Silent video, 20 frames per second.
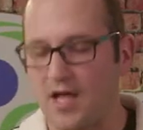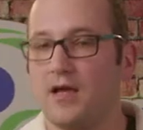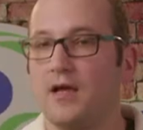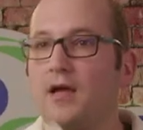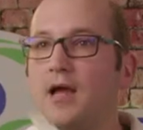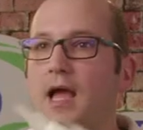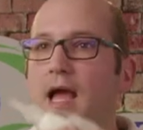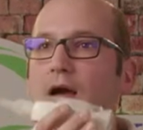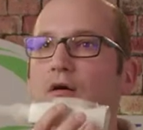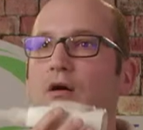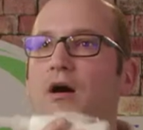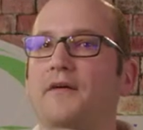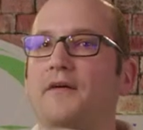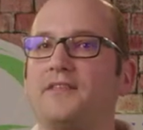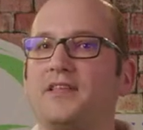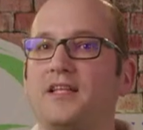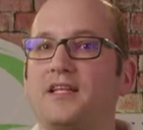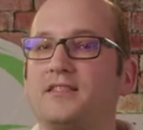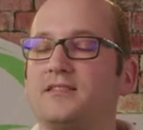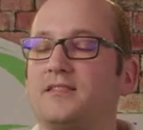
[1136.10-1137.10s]
How
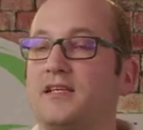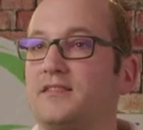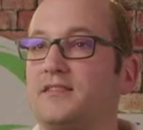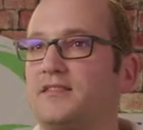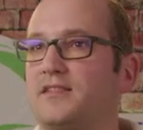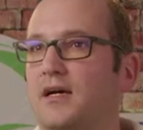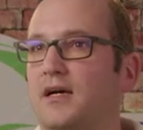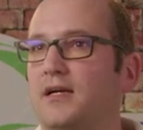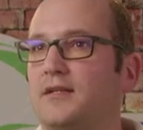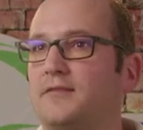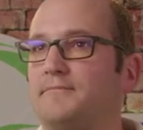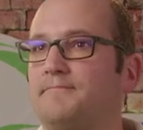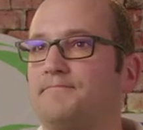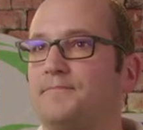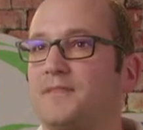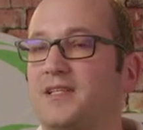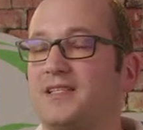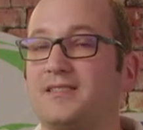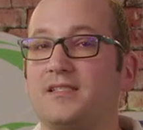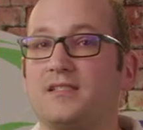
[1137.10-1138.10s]
often is this done?
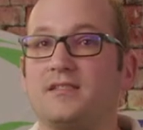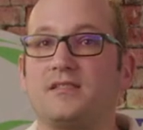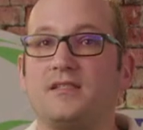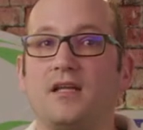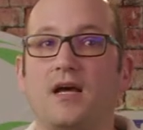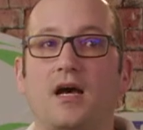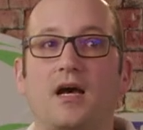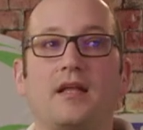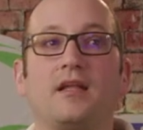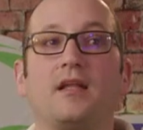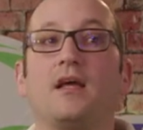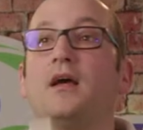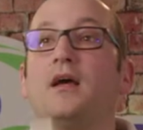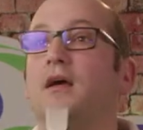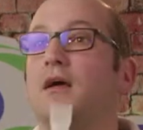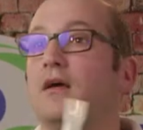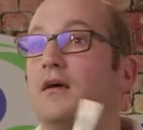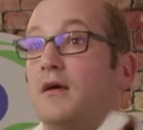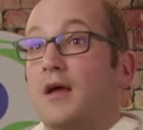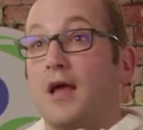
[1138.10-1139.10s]
This is done
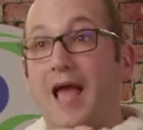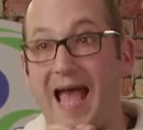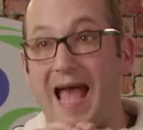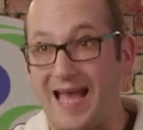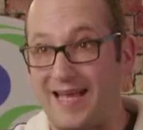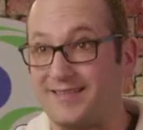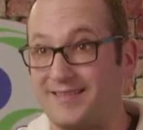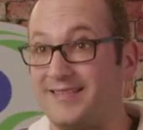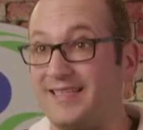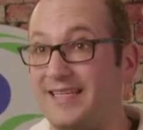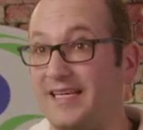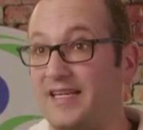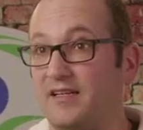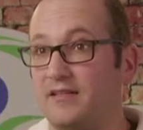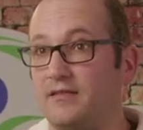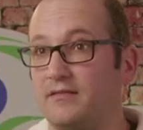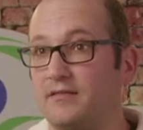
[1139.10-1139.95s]
as needed.